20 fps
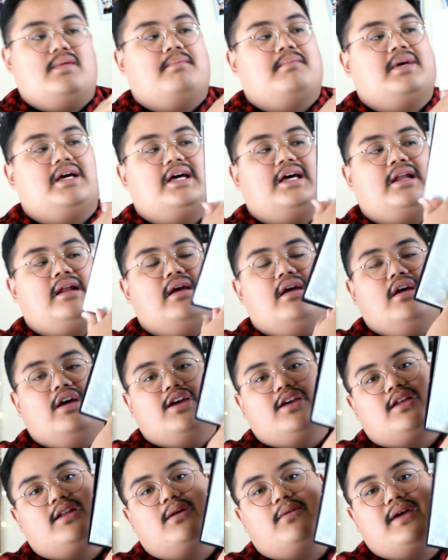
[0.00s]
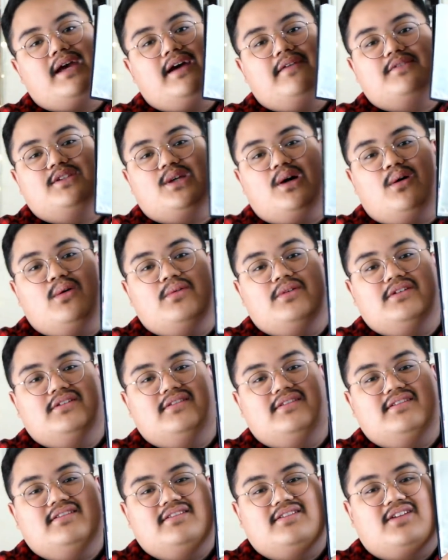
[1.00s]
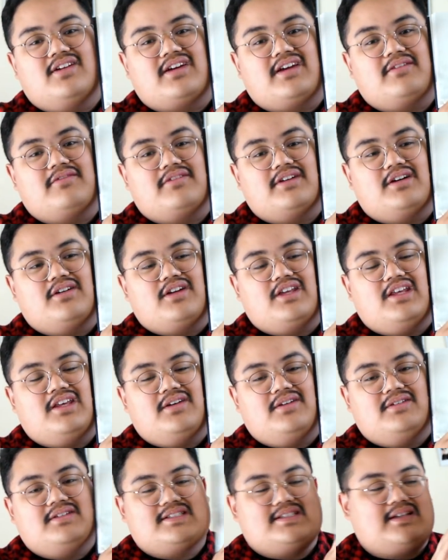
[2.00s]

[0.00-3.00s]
But you know, we have Dohoon looking real cute.